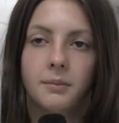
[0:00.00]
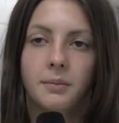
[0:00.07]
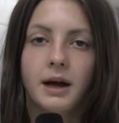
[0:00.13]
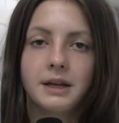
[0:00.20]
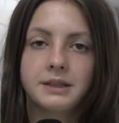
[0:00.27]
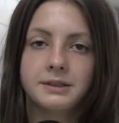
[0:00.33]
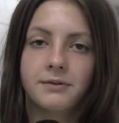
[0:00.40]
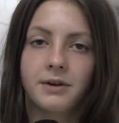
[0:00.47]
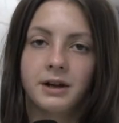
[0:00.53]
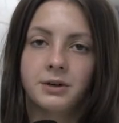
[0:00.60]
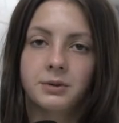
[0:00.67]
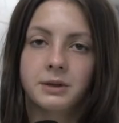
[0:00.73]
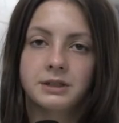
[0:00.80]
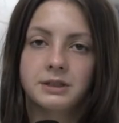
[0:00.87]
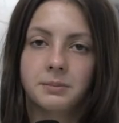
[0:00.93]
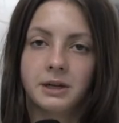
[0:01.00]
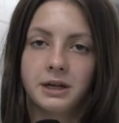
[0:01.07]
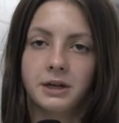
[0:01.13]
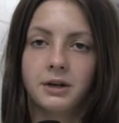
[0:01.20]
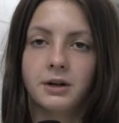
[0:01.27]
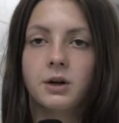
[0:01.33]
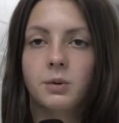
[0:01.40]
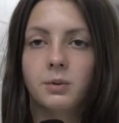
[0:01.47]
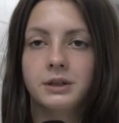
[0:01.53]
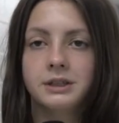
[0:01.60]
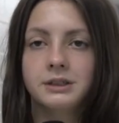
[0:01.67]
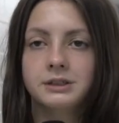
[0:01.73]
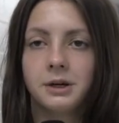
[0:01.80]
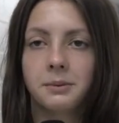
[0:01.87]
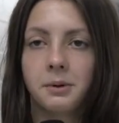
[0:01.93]
But as the final weeks appear, we
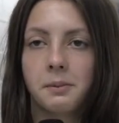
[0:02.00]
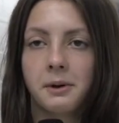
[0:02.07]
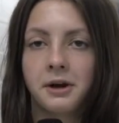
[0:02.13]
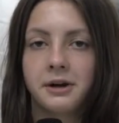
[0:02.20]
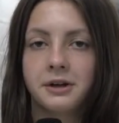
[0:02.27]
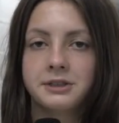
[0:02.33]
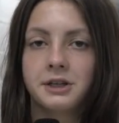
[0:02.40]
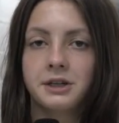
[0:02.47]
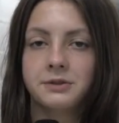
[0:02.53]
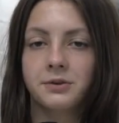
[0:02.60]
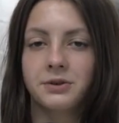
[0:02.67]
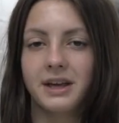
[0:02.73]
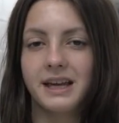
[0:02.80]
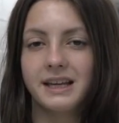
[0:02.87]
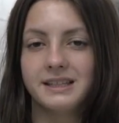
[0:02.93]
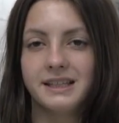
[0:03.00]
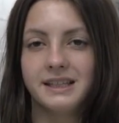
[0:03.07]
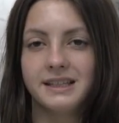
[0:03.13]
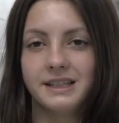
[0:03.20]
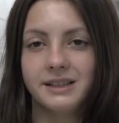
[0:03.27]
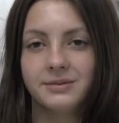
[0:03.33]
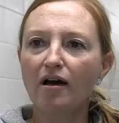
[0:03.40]
need to start preparing ourselves for the ACT.